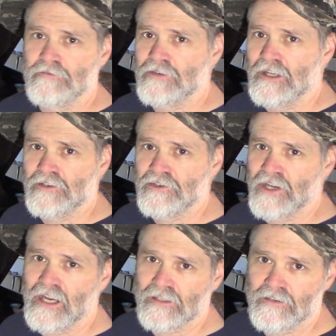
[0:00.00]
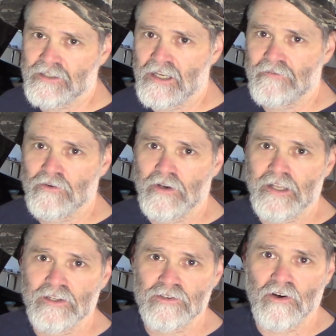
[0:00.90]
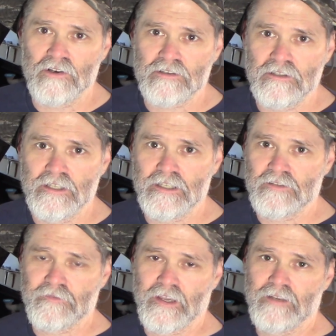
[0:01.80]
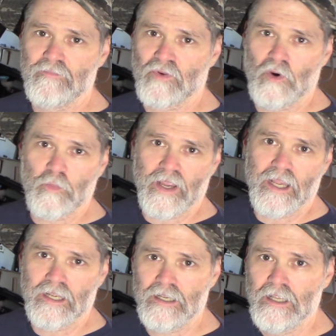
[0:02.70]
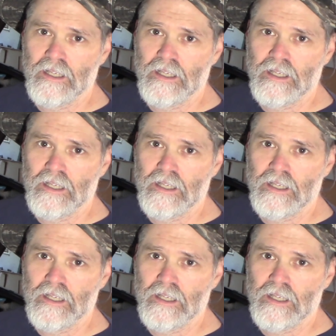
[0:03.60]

tried to check to see if there were any exhaust leaks fed propane